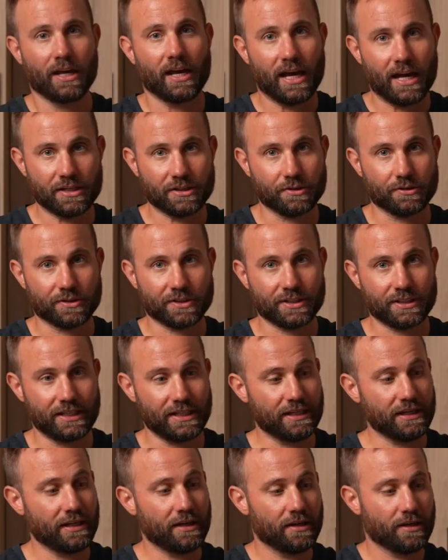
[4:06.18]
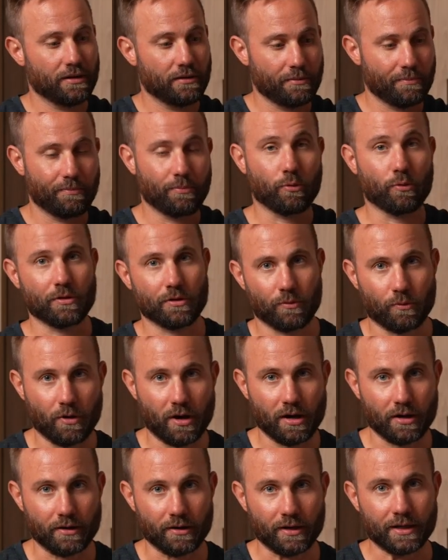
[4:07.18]
as you'll see, pour the
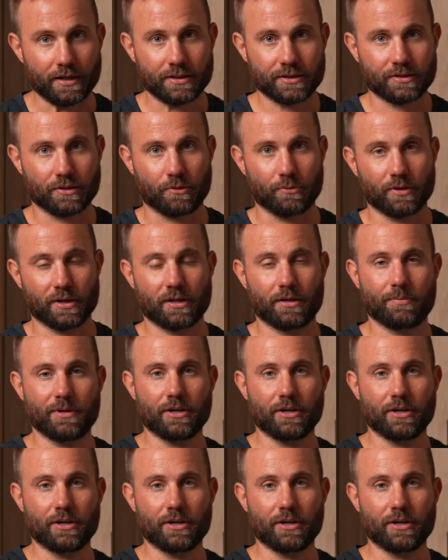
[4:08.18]
water in. So we're going to be